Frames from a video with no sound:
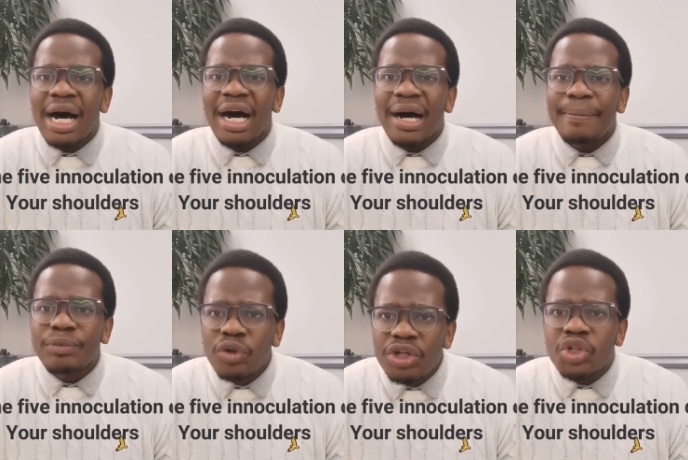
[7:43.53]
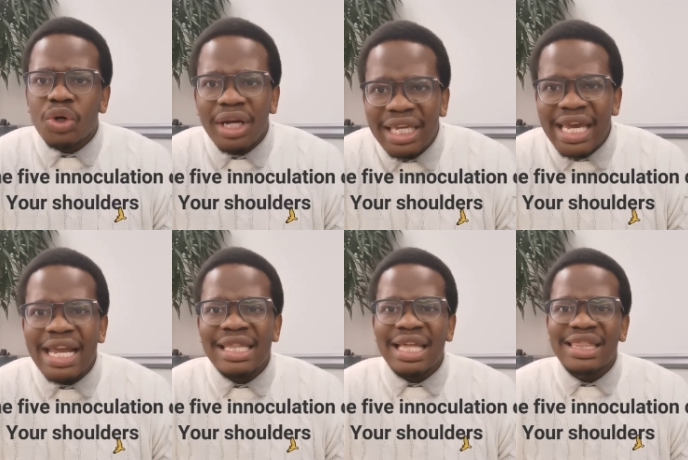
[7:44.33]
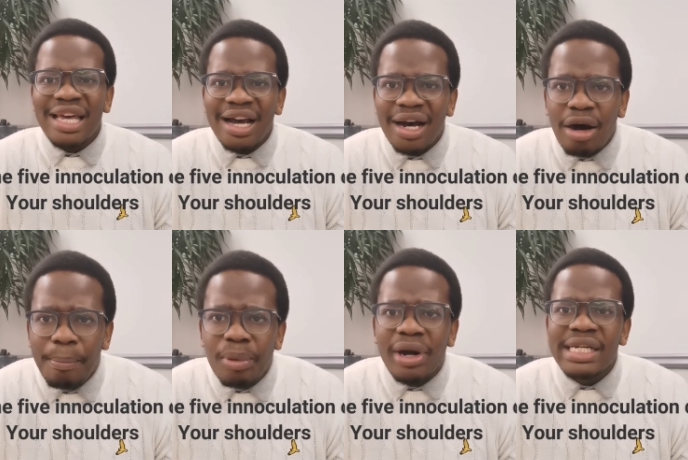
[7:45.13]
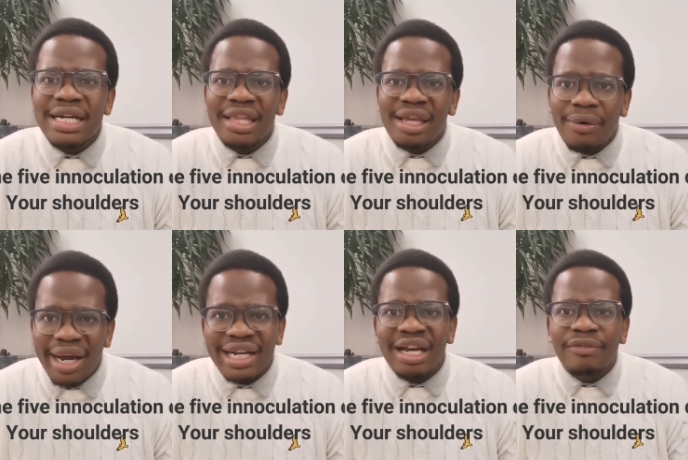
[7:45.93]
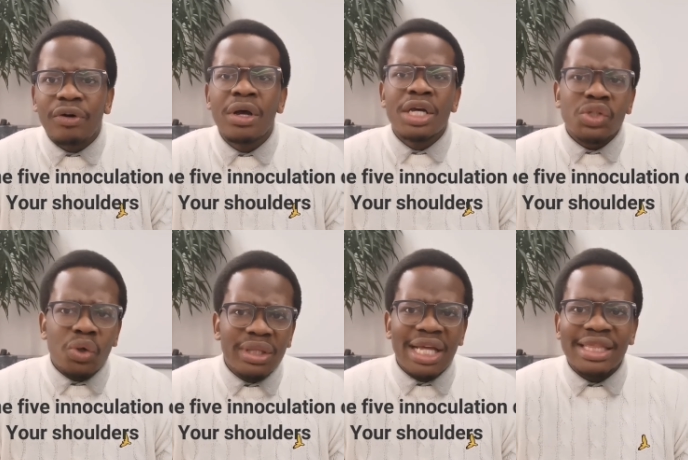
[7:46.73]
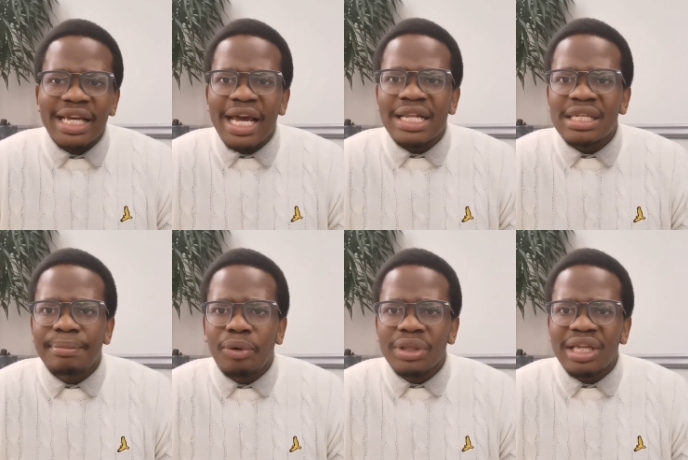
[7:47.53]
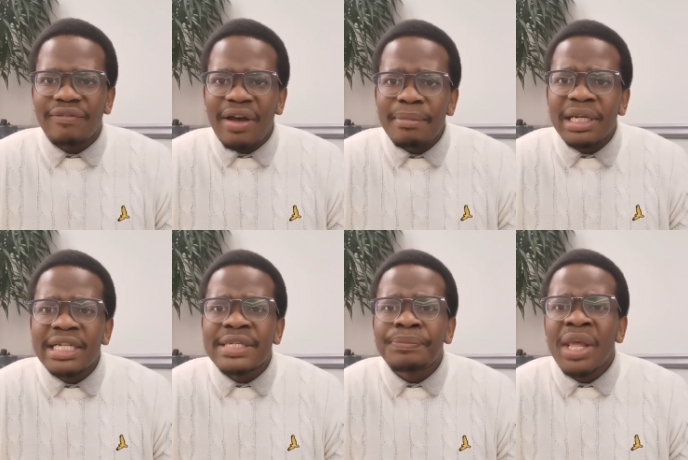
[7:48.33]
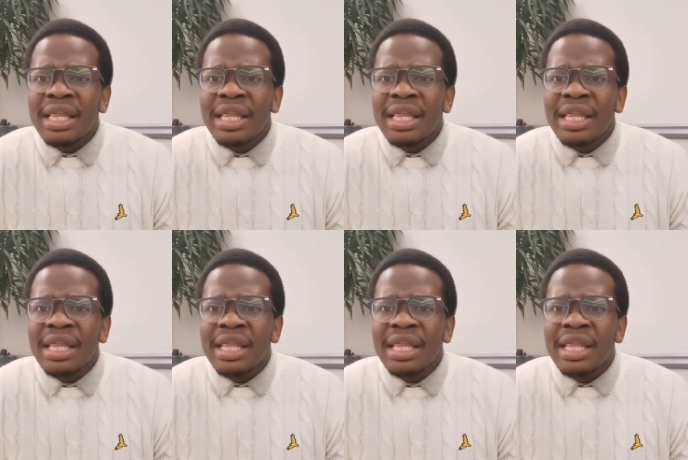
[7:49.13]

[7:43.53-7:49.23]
to ensure again that they are operating at the right level so that they can support their families.